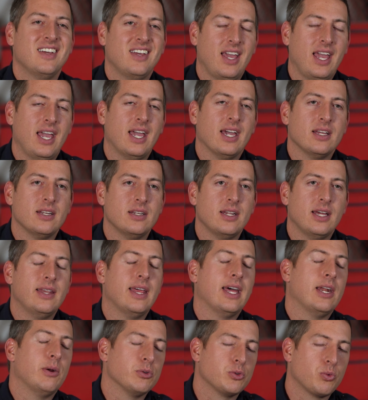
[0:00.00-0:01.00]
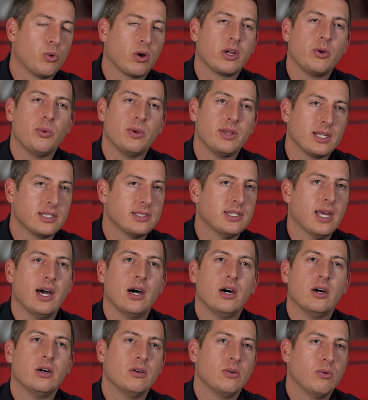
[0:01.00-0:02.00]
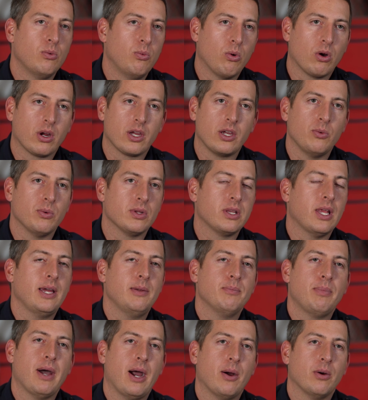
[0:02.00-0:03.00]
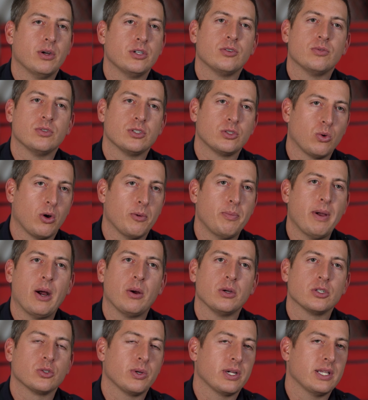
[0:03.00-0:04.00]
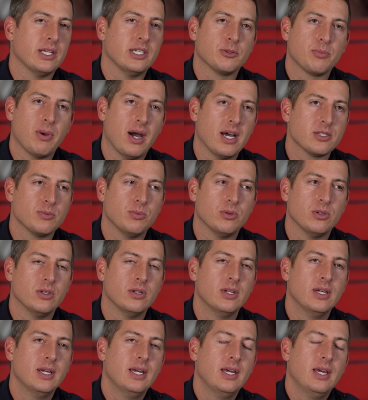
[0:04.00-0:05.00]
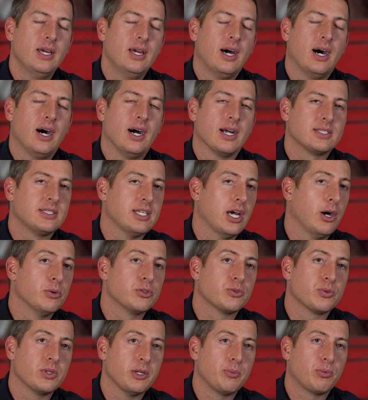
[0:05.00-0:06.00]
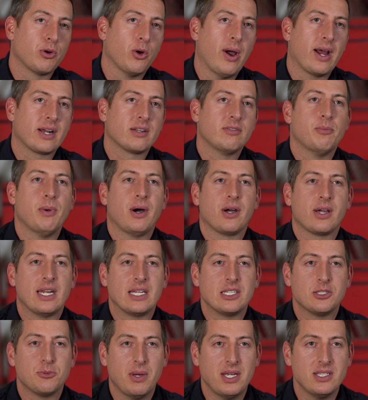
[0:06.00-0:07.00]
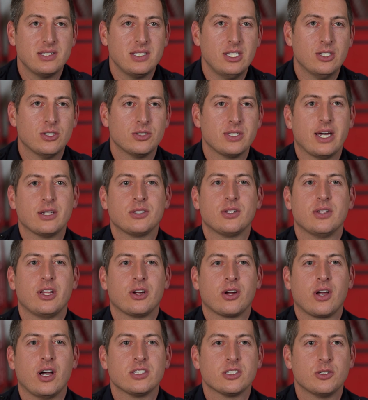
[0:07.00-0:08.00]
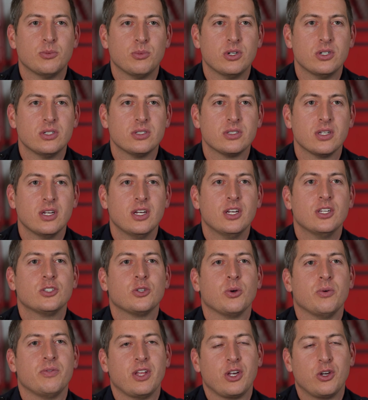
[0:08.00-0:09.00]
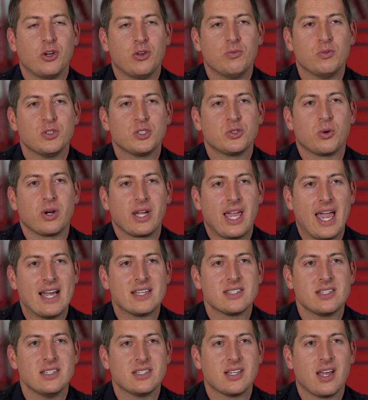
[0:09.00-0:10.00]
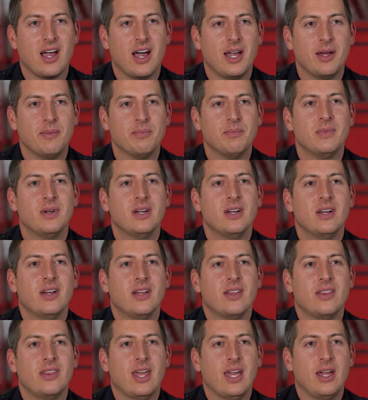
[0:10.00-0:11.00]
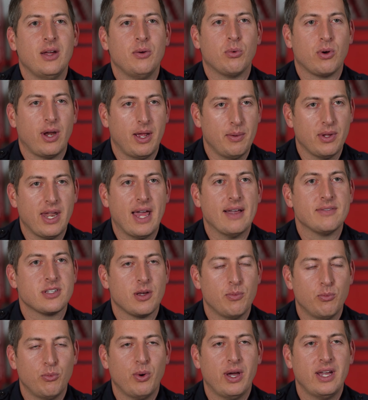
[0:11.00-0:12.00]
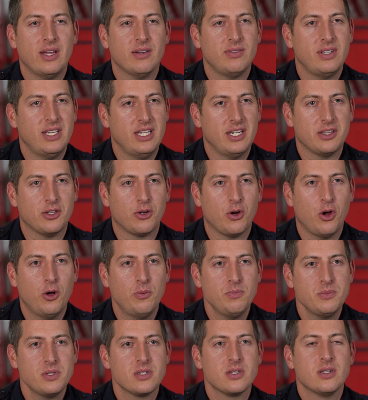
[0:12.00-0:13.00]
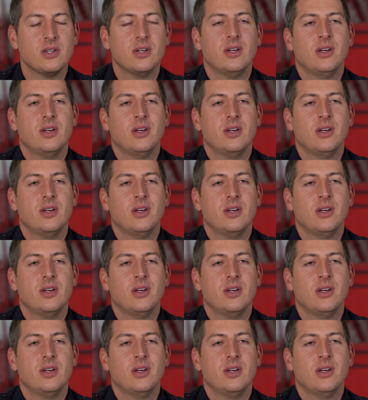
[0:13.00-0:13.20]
And then it was working with Excel, working with Light and Power to restore power as quickly as possible. Excel was really proactive about getting space heaters out to their customers, so if they couldn't restore gas in time, they were able to have some way of heating their homes.